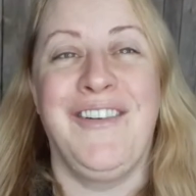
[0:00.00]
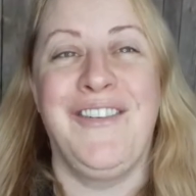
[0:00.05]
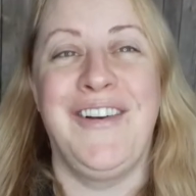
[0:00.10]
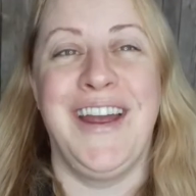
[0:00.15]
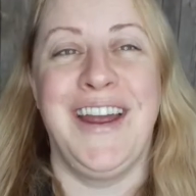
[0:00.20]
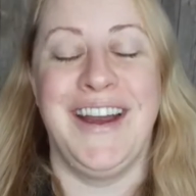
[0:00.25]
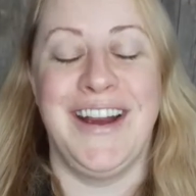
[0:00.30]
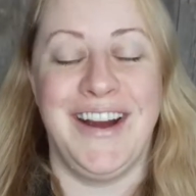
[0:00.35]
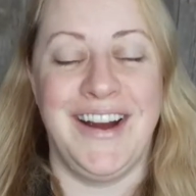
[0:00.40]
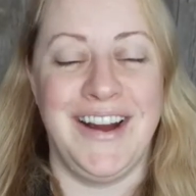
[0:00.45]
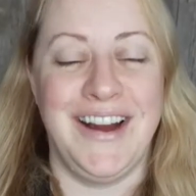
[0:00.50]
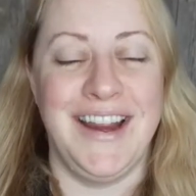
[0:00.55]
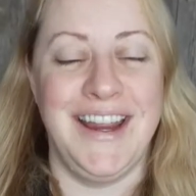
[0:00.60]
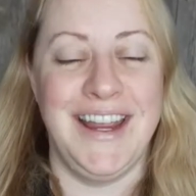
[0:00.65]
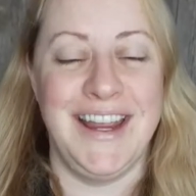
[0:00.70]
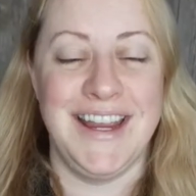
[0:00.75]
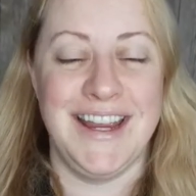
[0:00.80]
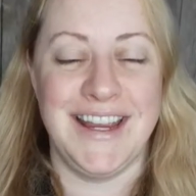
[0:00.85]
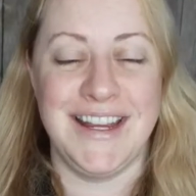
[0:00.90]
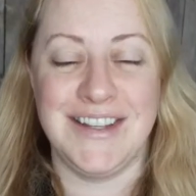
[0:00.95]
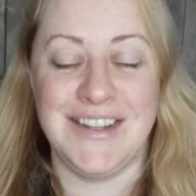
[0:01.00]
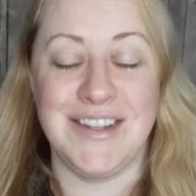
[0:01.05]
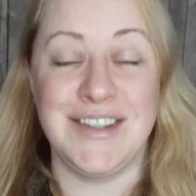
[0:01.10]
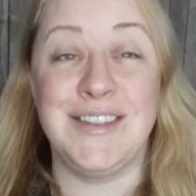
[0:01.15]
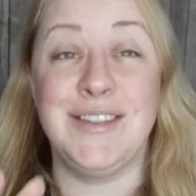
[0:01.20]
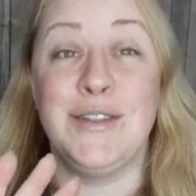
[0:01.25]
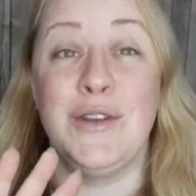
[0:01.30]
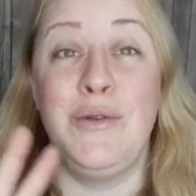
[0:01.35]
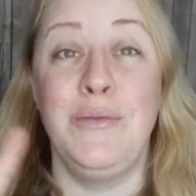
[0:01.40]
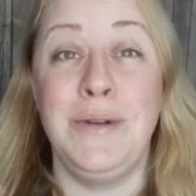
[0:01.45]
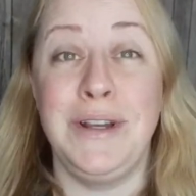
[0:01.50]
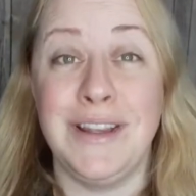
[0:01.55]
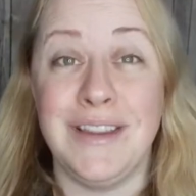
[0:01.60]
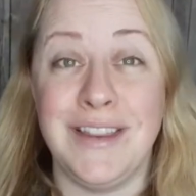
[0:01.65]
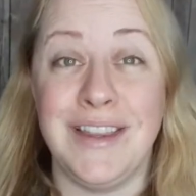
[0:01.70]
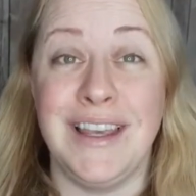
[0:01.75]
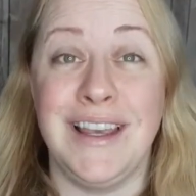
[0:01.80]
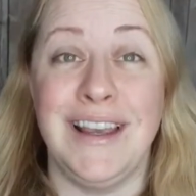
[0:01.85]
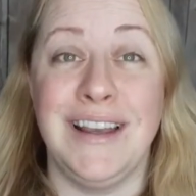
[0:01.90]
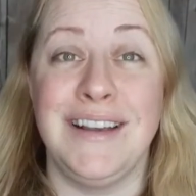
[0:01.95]
where it just so many
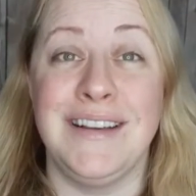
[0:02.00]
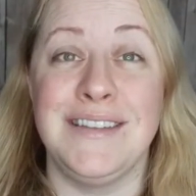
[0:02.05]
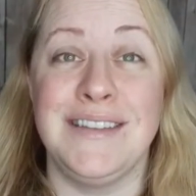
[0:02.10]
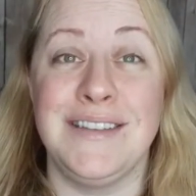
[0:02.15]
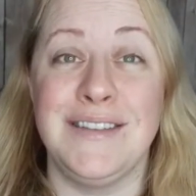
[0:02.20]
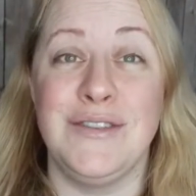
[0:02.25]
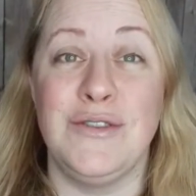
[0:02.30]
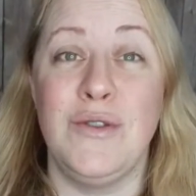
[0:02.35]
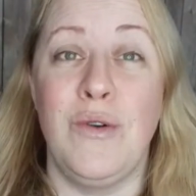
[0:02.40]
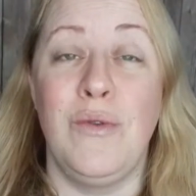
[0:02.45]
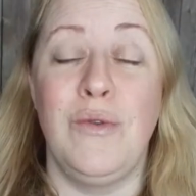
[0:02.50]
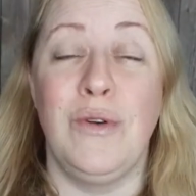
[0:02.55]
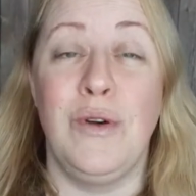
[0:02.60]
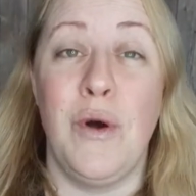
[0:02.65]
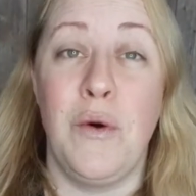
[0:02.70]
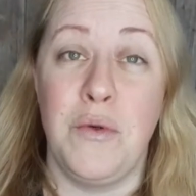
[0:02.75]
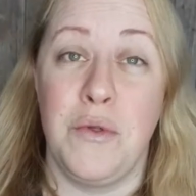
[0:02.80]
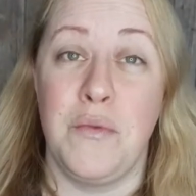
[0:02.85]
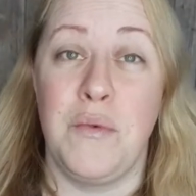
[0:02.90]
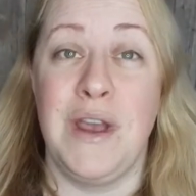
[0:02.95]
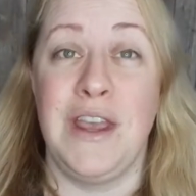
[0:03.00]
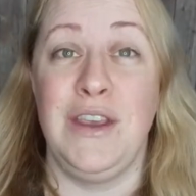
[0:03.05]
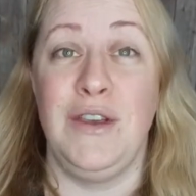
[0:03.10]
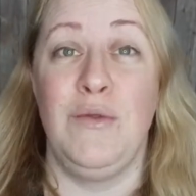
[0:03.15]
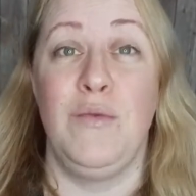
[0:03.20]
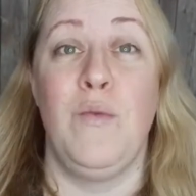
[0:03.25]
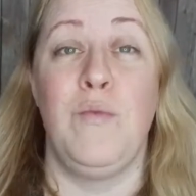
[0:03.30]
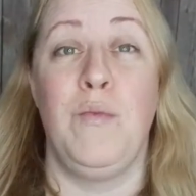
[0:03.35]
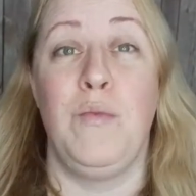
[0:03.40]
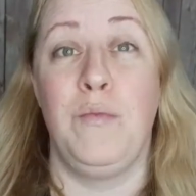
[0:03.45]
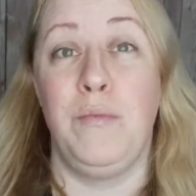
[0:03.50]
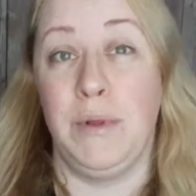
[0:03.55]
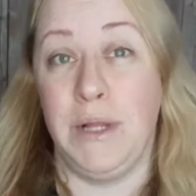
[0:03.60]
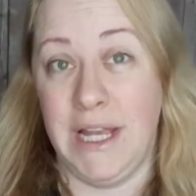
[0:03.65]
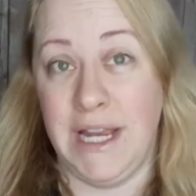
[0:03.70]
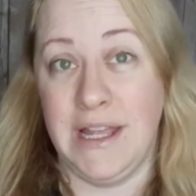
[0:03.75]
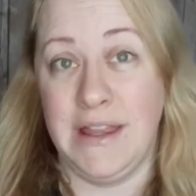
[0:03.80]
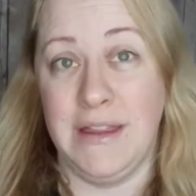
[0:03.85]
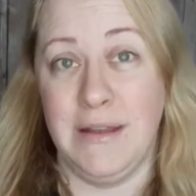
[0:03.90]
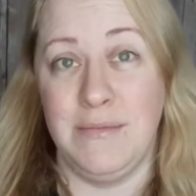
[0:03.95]
things don't go the way you
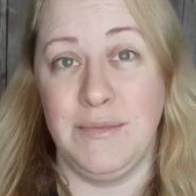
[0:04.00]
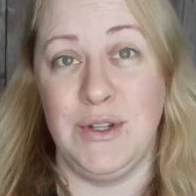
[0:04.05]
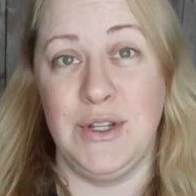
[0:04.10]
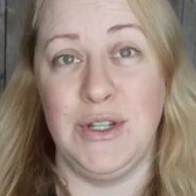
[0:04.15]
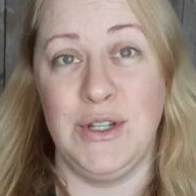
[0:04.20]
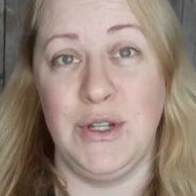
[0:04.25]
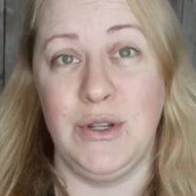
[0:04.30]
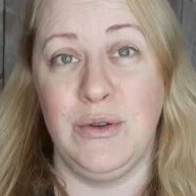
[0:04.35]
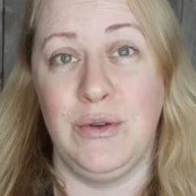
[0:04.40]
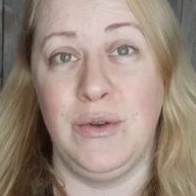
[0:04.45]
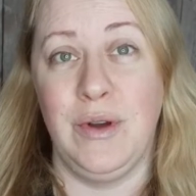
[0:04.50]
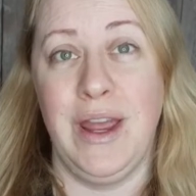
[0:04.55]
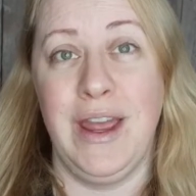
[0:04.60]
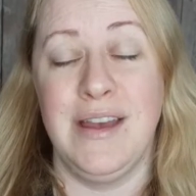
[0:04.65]
plan them to do.